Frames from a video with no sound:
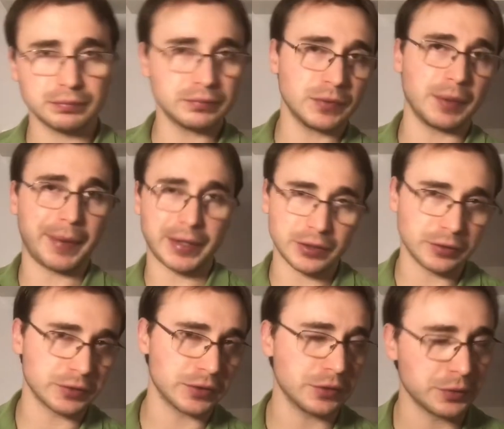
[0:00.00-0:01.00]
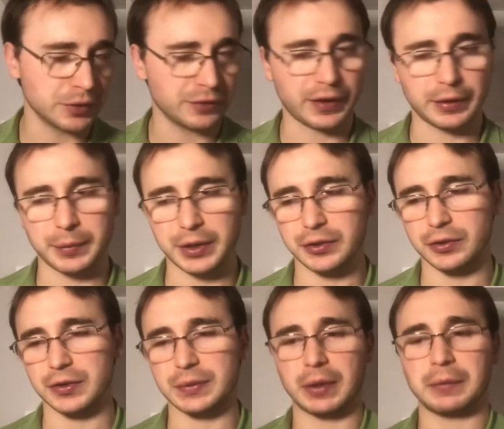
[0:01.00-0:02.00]
the main continuity of animation
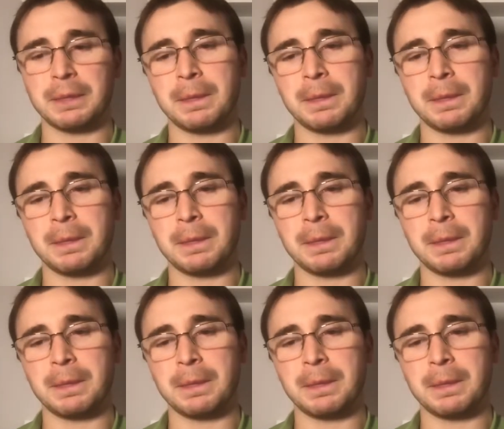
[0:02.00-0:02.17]
as well.